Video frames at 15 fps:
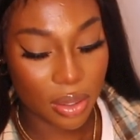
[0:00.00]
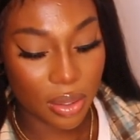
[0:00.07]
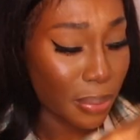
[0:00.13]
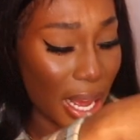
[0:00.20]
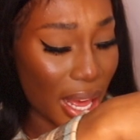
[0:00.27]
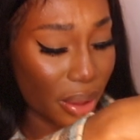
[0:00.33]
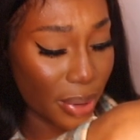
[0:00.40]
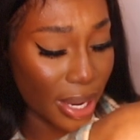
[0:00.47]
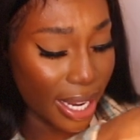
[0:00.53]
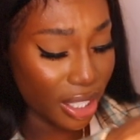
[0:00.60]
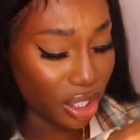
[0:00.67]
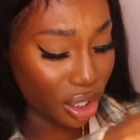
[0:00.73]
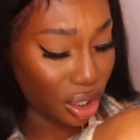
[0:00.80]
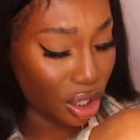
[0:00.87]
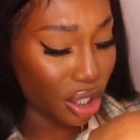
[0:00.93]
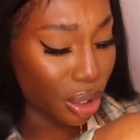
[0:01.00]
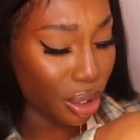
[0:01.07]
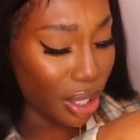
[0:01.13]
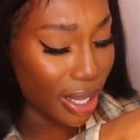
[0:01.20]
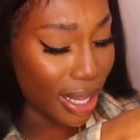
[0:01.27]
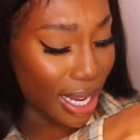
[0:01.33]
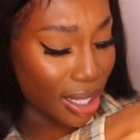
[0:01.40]
By the way, just so you
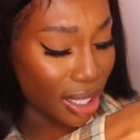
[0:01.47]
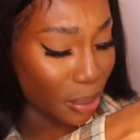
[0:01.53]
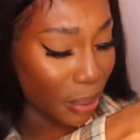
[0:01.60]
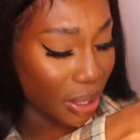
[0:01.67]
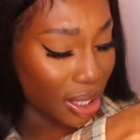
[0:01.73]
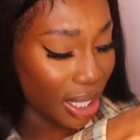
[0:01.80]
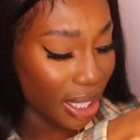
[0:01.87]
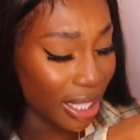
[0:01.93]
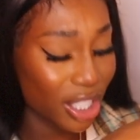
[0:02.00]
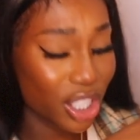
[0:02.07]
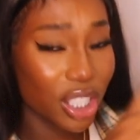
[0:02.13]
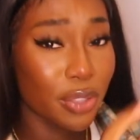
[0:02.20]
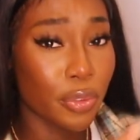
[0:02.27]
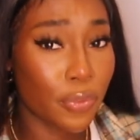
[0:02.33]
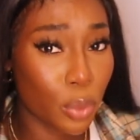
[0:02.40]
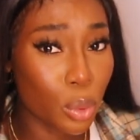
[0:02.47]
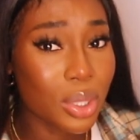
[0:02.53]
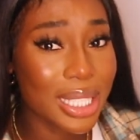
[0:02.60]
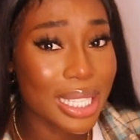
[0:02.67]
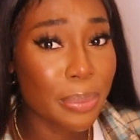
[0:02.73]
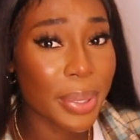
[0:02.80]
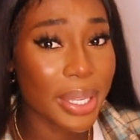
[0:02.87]
know that this percentage is
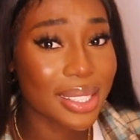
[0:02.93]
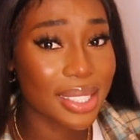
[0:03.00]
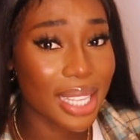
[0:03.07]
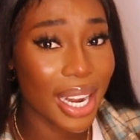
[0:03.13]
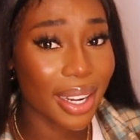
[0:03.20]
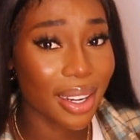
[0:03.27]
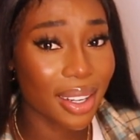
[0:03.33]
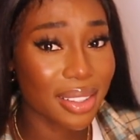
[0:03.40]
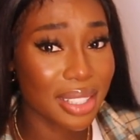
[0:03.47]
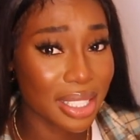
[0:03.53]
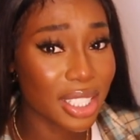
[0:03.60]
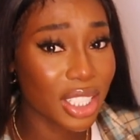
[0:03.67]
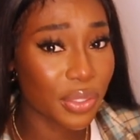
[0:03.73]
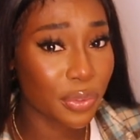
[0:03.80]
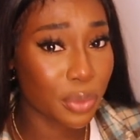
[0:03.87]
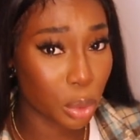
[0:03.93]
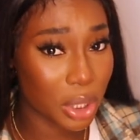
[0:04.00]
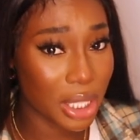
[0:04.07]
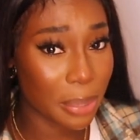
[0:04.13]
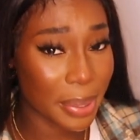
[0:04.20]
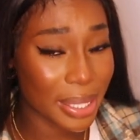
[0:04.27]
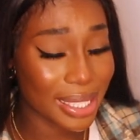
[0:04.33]
40%. This is
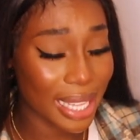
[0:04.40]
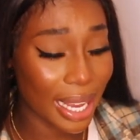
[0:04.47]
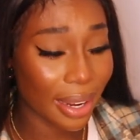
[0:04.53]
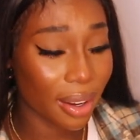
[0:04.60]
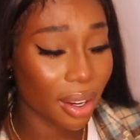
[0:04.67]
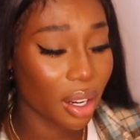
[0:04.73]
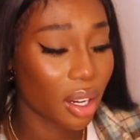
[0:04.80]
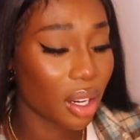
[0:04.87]
40%.